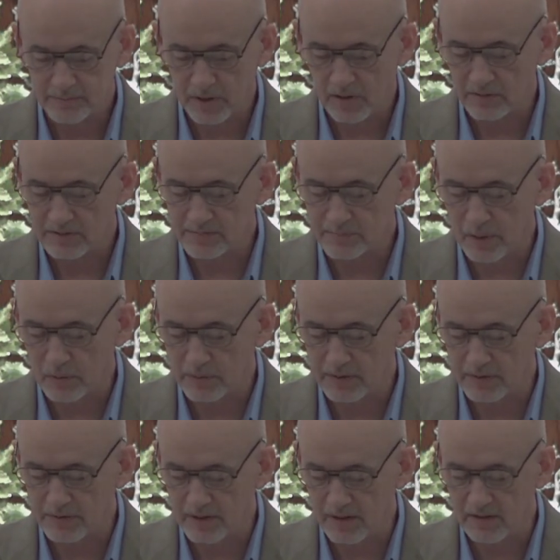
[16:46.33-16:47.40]
Paul spoke
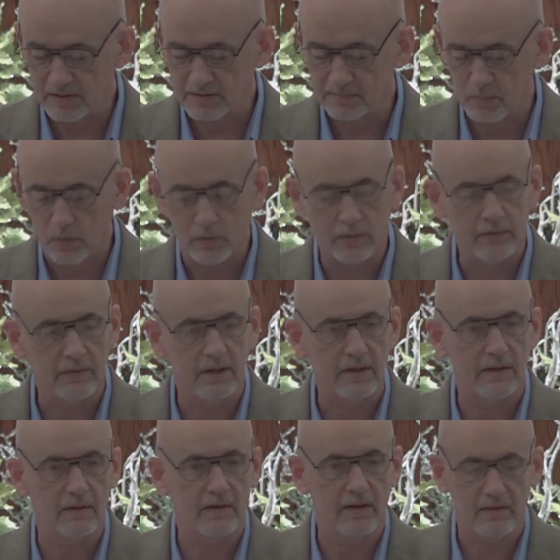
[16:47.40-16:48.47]
in tongues more
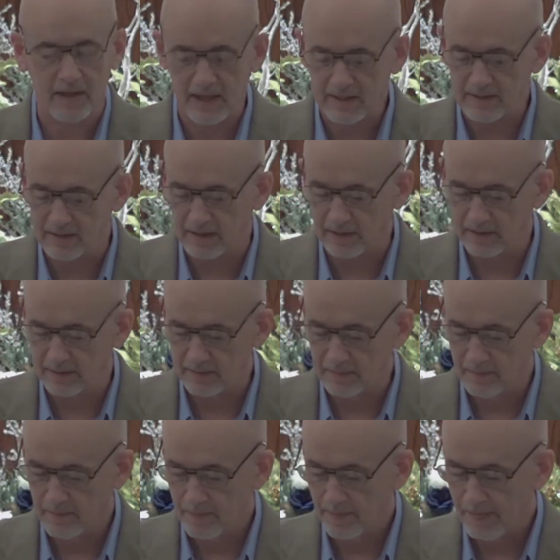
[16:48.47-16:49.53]
than they did.
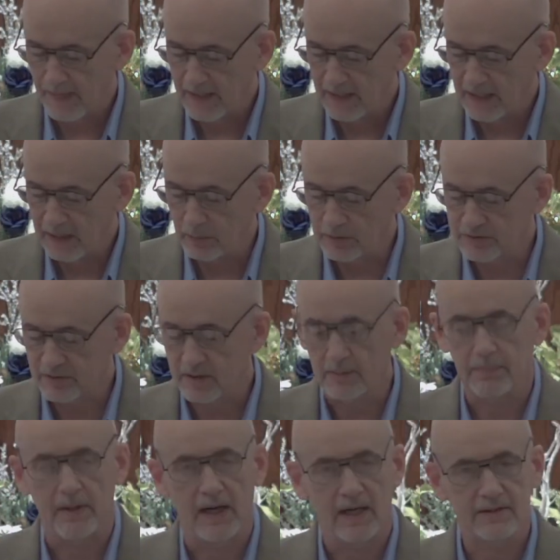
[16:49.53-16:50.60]
He was an
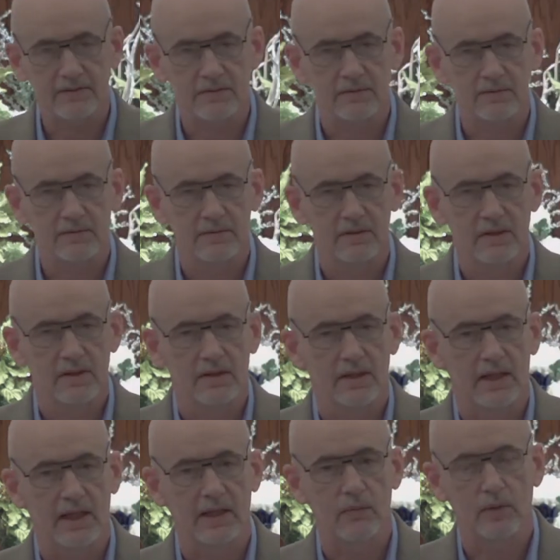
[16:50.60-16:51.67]
apostle.
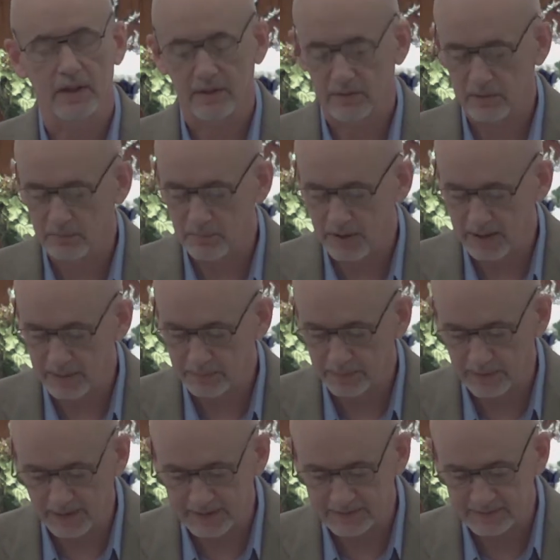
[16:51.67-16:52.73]
He went to many
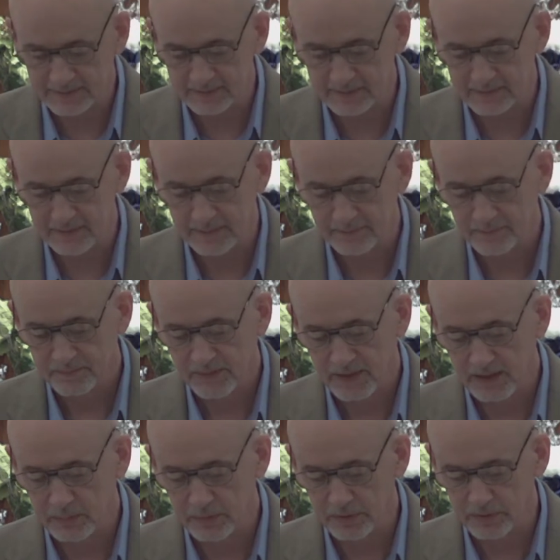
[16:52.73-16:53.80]
places.
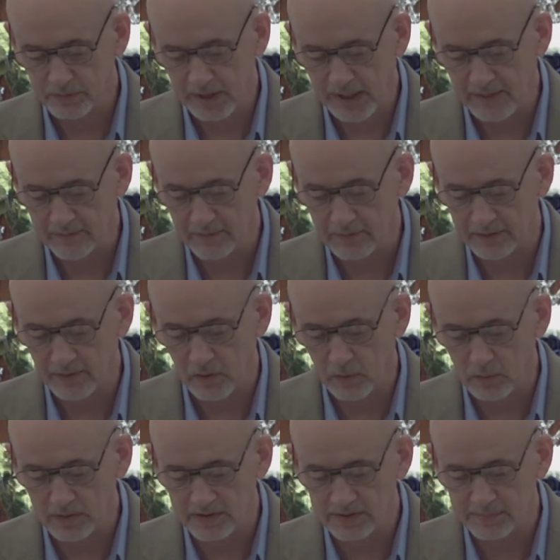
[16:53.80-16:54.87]
He would travel, and the
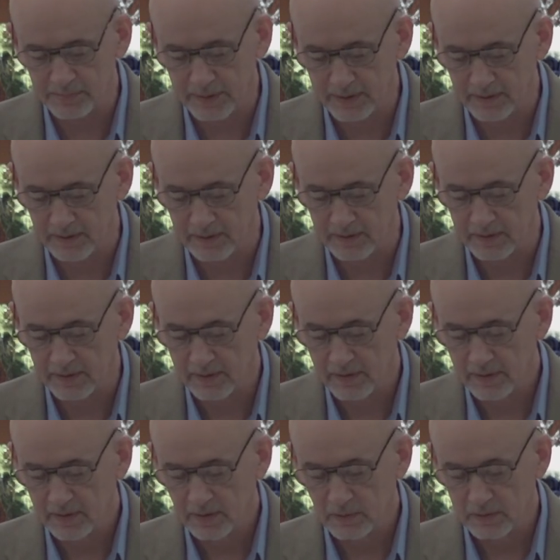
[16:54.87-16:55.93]
Holy Spirit
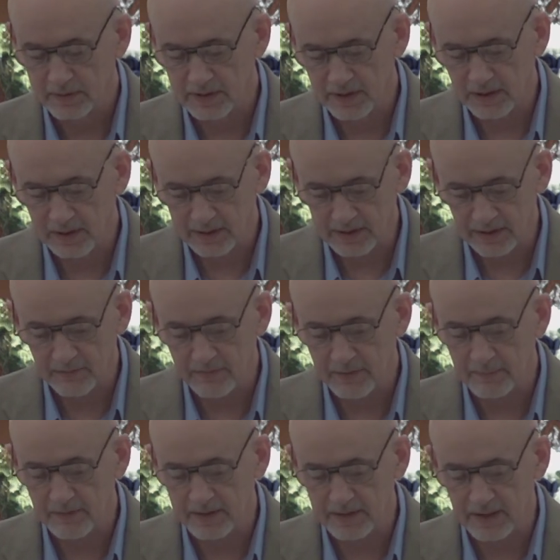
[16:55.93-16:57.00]
would give
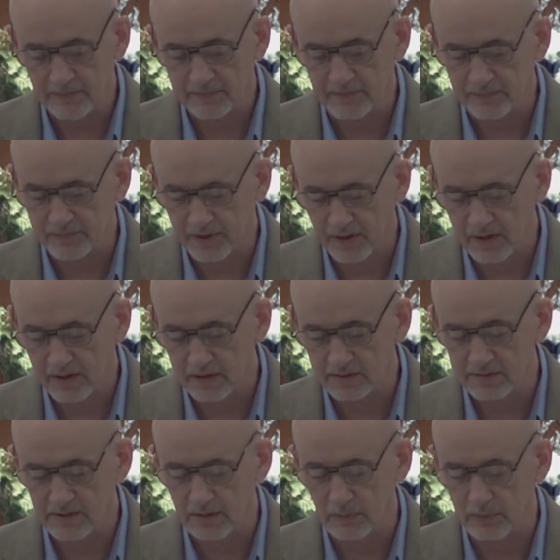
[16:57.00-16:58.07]
him the gift of
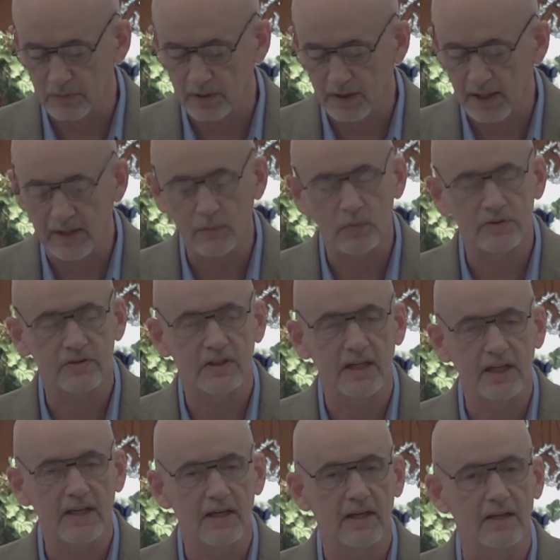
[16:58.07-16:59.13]
tongues that was
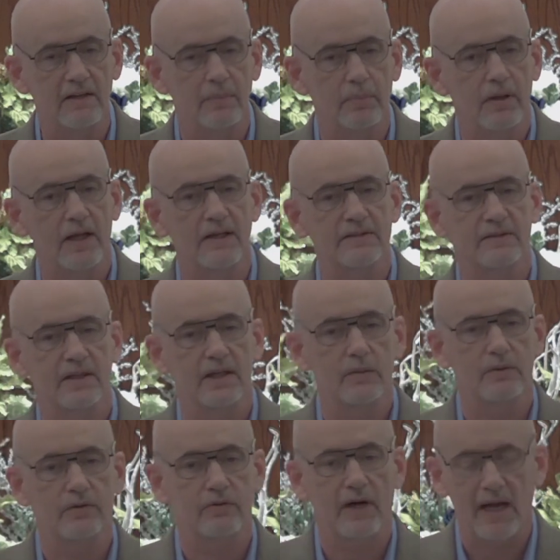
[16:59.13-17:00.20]
needed at the place that he
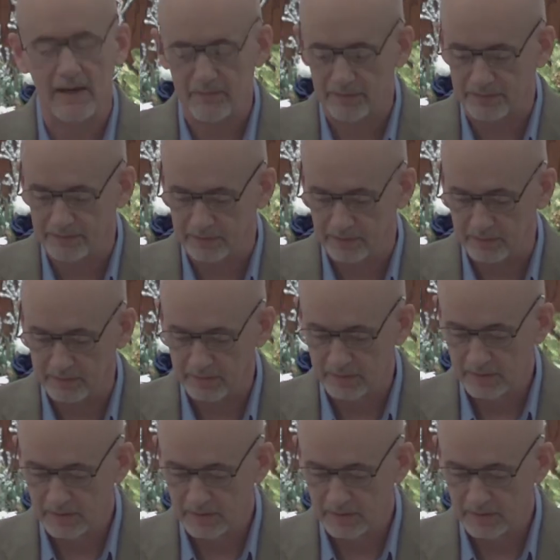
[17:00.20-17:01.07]
would travel to.